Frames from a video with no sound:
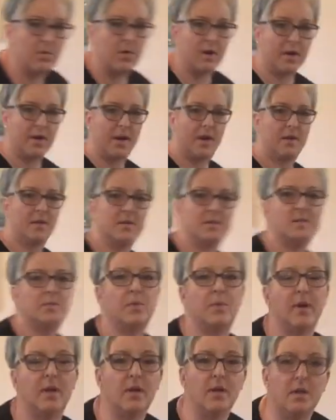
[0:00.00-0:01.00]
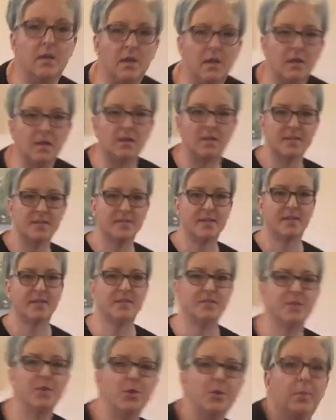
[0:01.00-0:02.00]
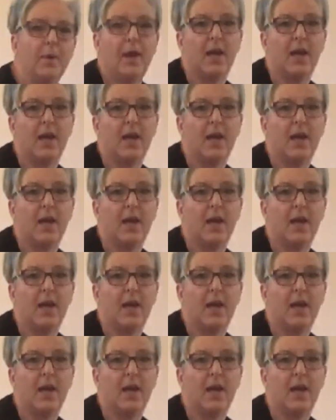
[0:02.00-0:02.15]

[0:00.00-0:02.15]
work out as well. Let's scoot